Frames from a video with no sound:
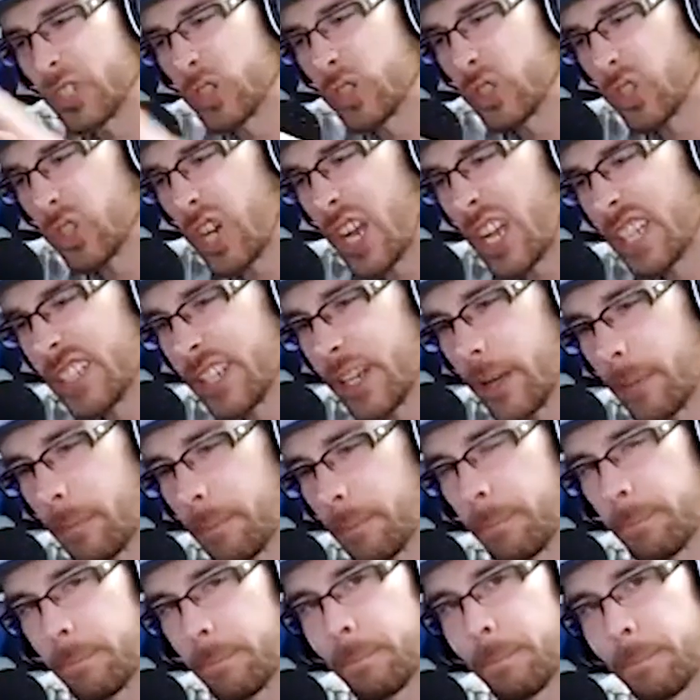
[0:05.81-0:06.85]
grind it up,
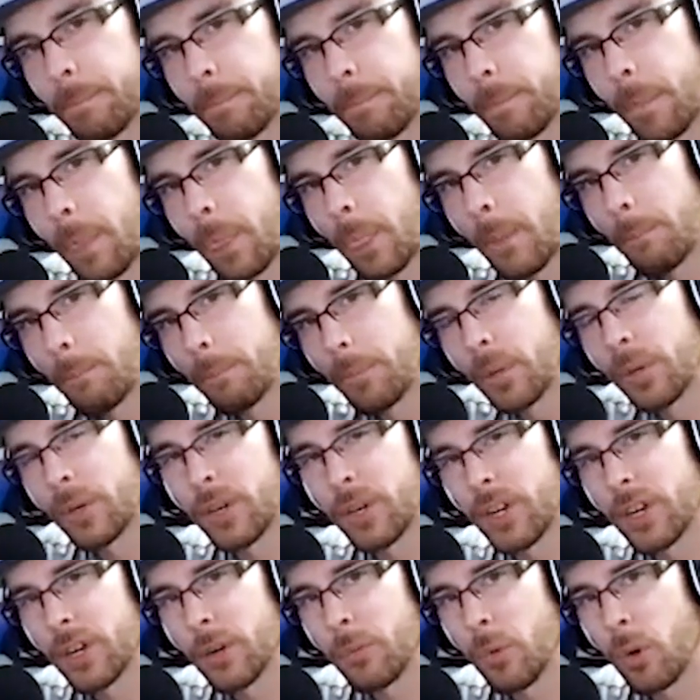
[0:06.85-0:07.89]
put
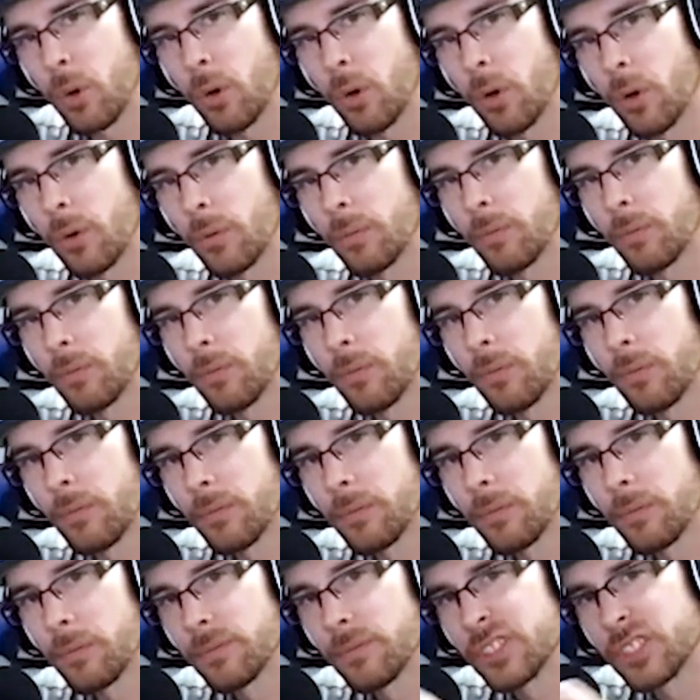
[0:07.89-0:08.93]
it in a bowl,
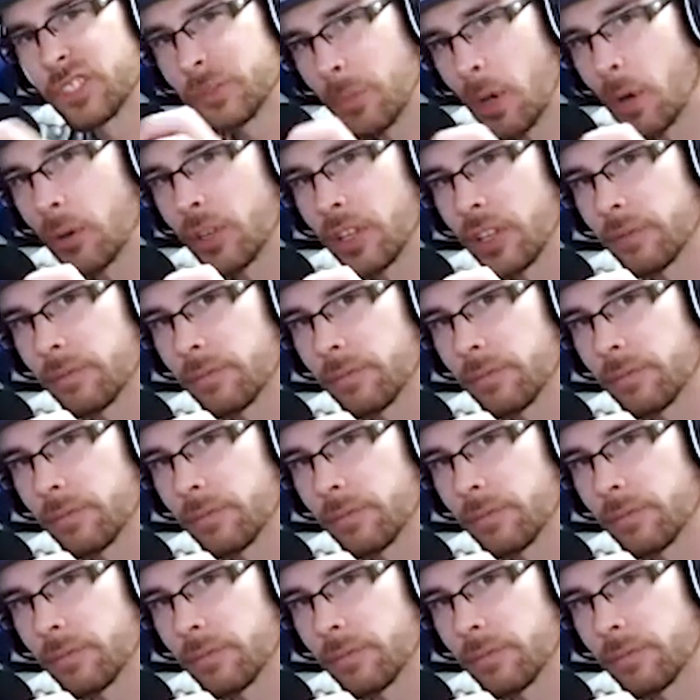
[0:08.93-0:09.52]
smoke it,